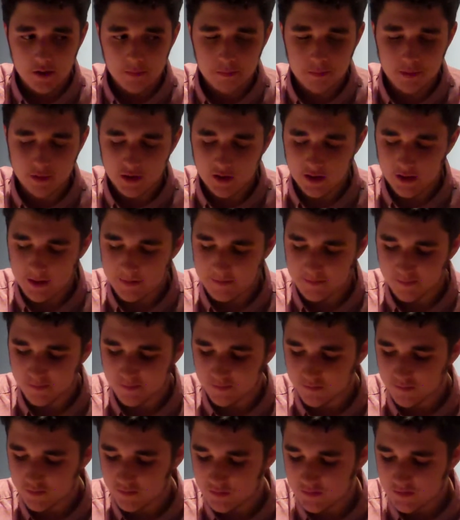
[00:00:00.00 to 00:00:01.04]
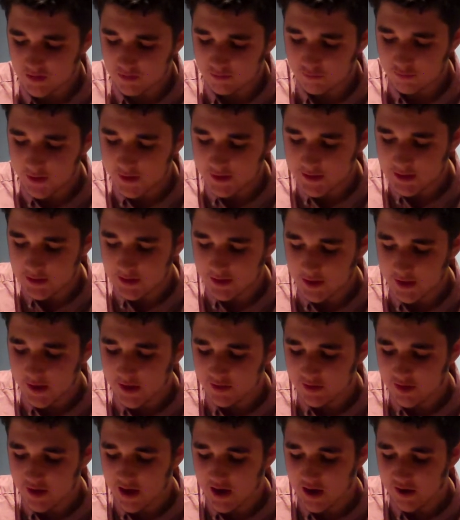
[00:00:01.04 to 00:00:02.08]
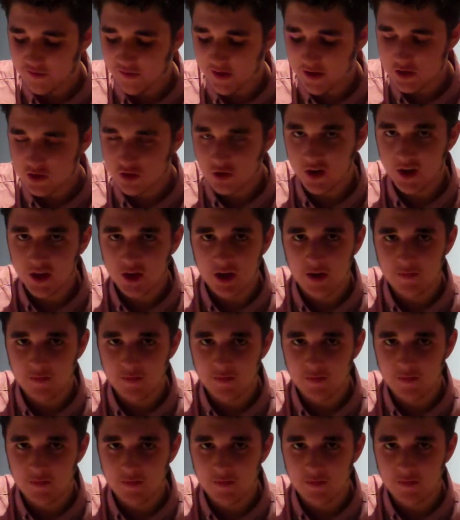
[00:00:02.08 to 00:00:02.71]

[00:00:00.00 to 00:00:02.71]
but, um, recently they have actually